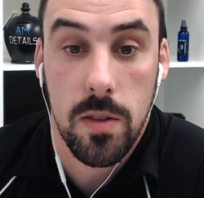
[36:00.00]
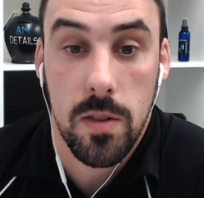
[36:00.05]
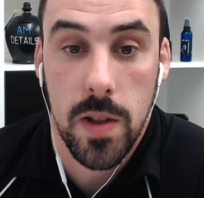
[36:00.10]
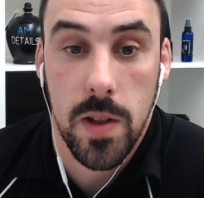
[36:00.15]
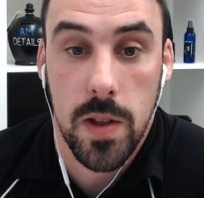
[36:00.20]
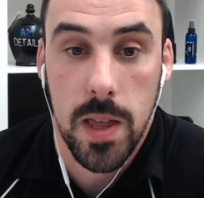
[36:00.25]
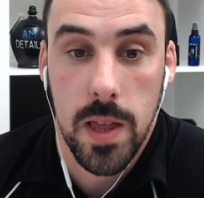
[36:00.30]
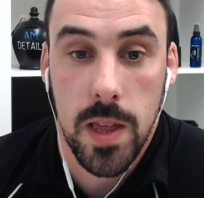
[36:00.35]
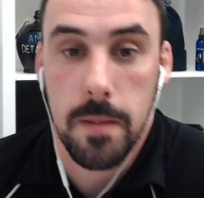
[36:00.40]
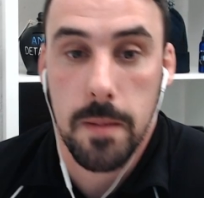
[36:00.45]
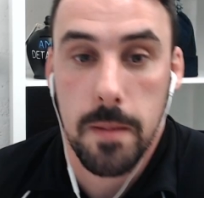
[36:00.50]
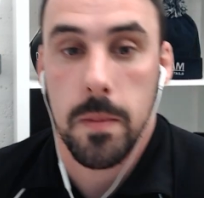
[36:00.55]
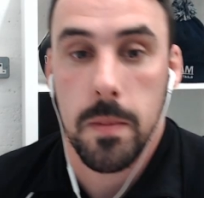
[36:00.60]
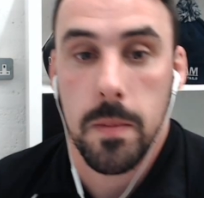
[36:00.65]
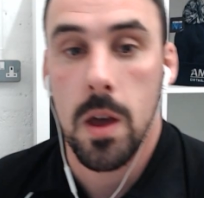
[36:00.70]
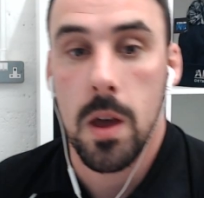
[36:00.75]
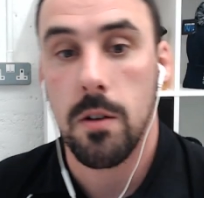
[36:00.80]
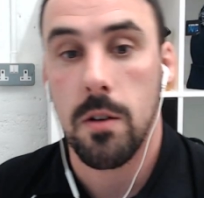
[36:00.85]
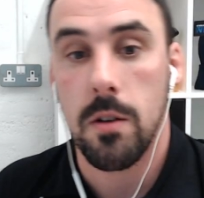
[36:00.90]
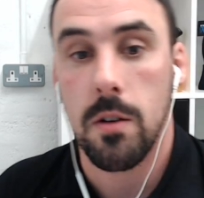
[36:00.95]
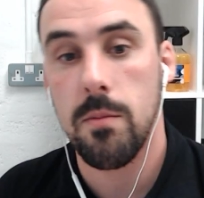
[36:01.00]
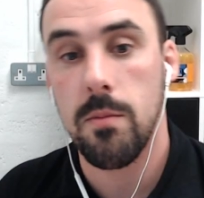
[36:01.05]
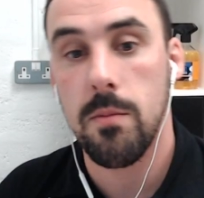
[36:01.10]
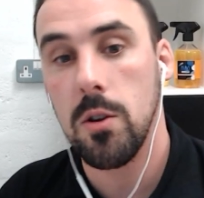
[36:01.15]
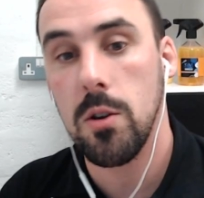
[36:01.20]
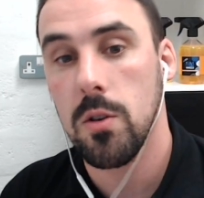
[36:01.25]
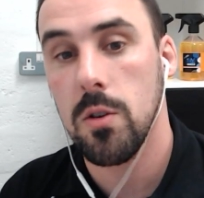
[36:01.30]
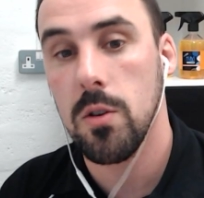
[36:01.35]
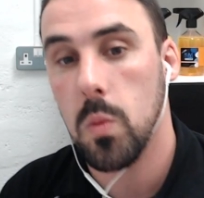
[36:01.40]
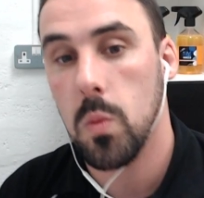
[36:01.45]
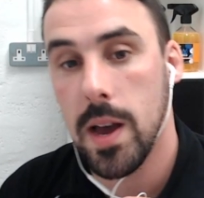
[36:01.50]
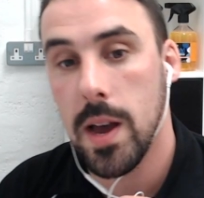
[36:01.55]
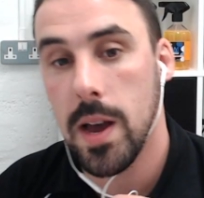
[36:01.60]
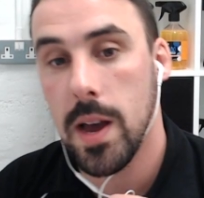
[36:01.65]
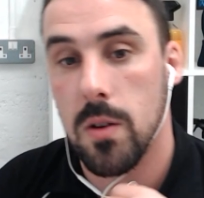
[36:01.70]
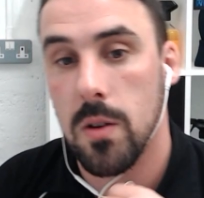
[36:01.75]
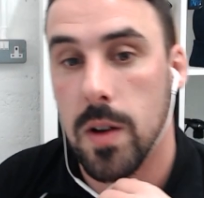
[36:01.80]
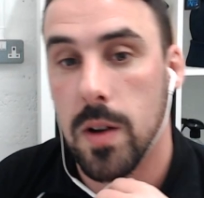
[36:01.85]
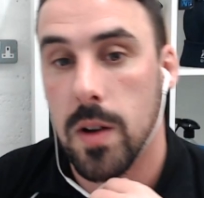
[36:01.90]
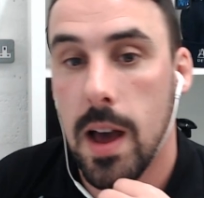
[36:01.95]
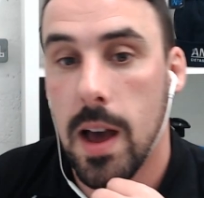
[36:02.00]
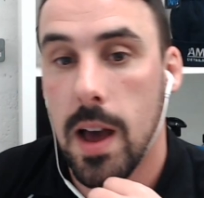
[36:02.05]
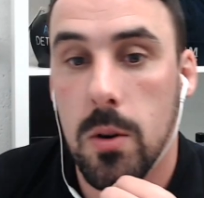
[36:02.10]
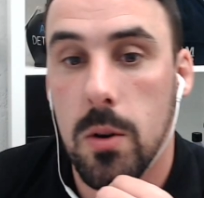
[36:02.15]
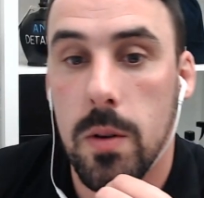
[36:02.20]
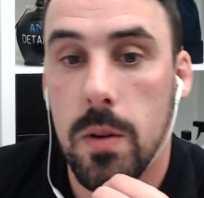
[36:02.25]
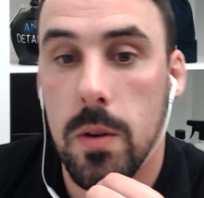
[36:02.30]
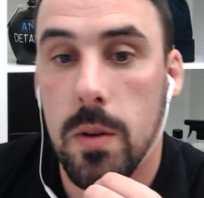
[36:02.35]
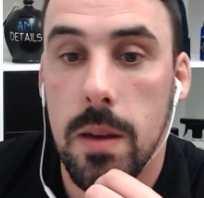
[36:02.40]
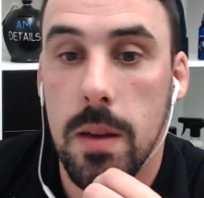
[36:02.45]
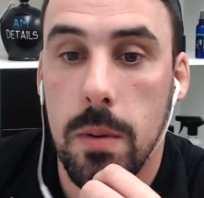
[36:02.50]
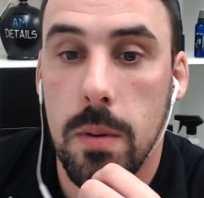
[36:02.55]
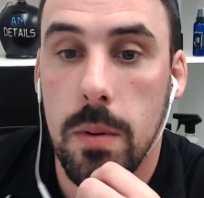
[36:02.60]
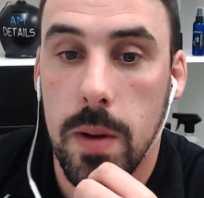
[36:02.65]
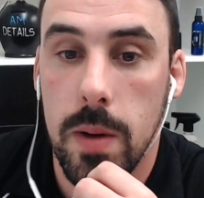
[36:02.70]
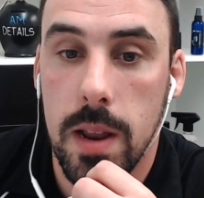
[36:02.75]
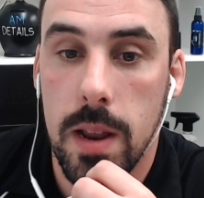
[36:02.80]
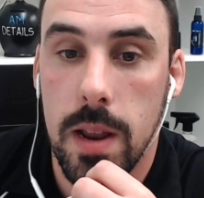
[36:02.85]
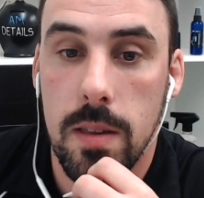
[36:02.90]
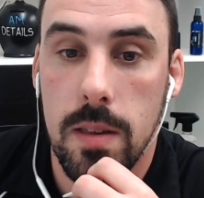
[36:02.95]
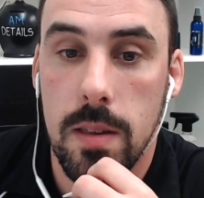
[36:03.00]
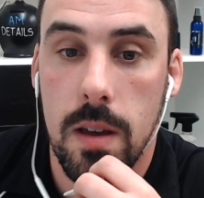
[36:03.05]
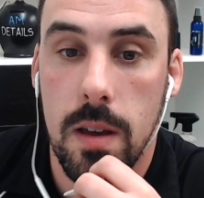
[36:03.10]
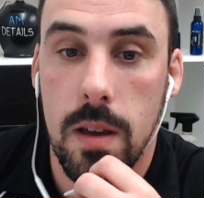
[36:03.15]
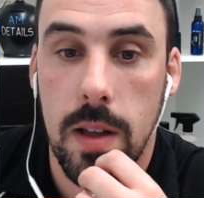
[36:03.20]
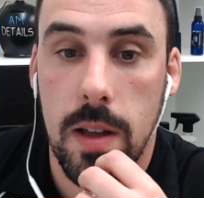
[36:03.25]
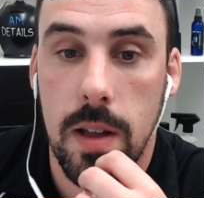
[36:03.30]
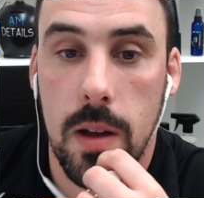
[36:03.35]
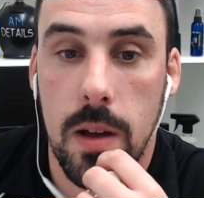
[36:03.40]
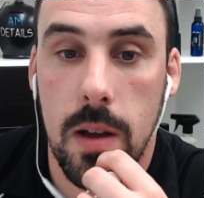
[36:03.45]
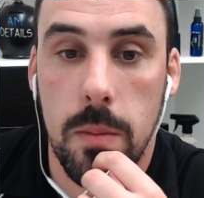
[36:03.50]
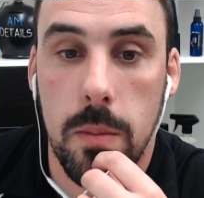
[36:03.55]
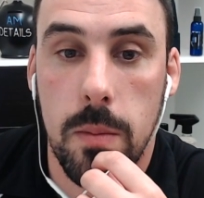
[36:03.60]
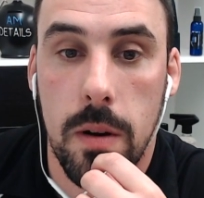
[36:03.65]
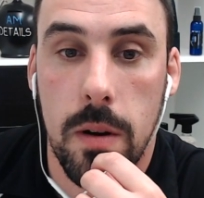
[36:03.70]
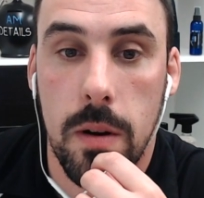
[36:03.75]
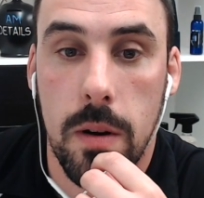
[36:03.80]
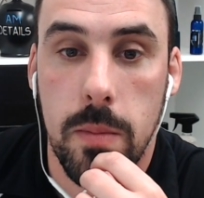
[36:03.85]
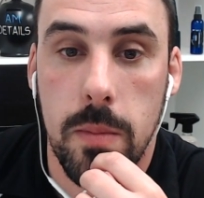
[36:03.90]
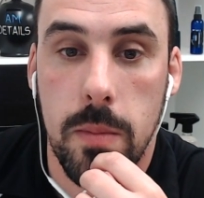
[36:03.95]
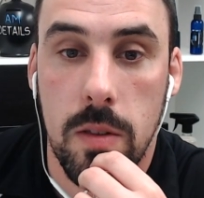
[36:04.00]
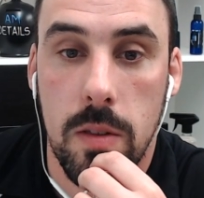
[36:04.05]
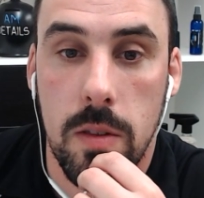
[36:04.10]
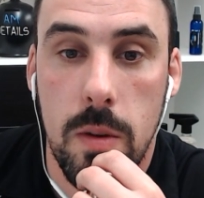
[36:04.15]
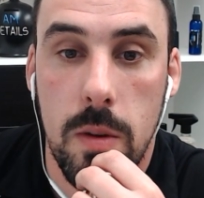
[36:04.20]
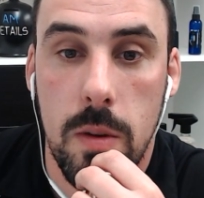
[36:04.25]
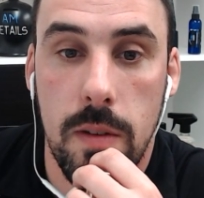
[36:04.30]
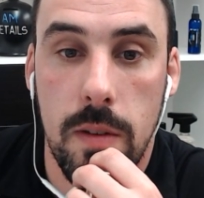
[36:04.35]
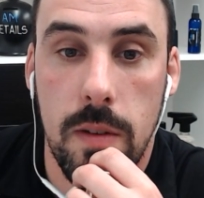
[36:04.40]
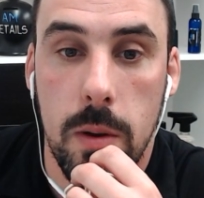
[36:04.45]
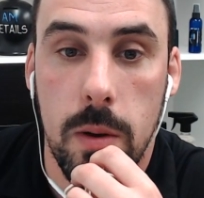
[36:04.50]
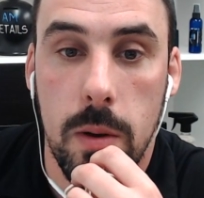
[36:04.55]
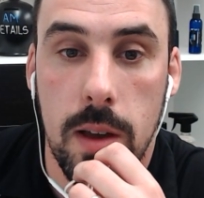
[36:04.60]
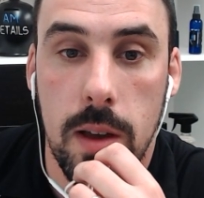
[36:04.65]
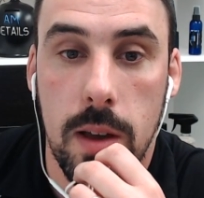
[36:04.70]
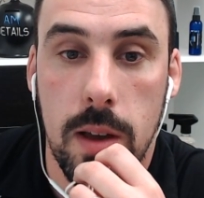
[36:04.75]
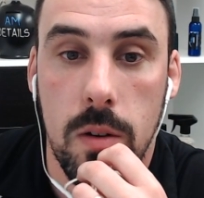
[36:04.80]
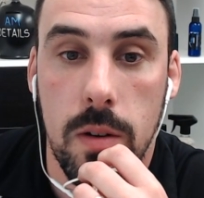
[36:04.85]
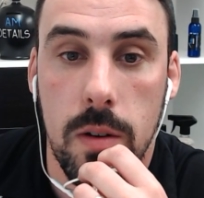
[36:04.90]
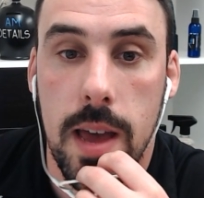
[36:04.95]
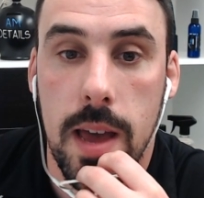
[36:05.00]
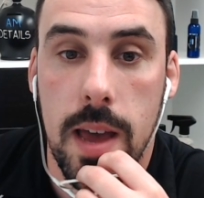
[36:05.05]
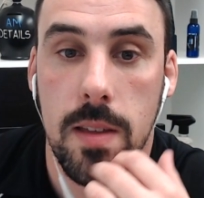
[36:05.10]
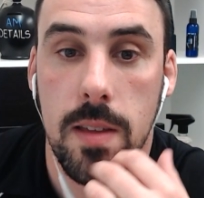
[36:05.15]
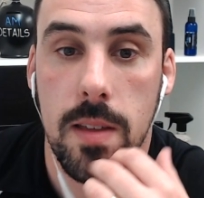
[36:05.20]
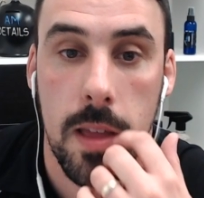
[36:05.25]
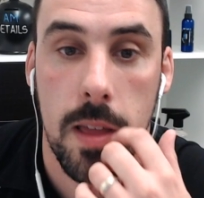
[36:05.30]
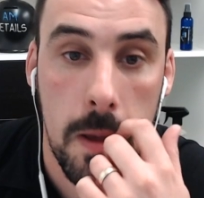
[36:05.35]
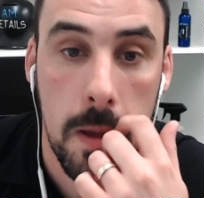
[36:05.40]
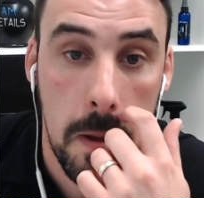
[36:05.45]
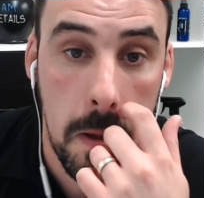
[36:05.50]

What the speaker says: something like that. Graham Rogers, WAXSTOCK, I'm going, but when is it? I've answered that one. Perfect. Mark Smith, I'll be at WAXSTOCK. Excellent.